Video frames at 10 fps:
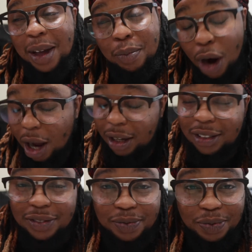bruh.
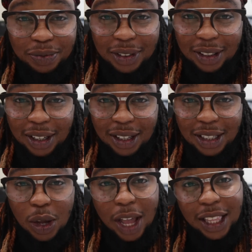
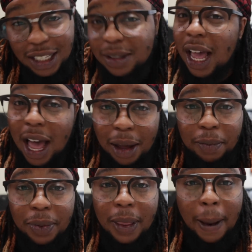So, at this
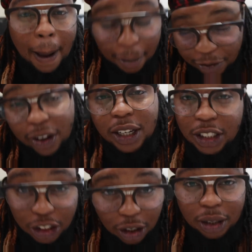time, I'm fucking
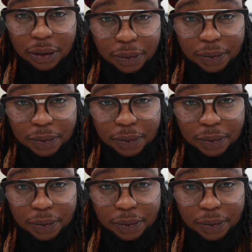shook.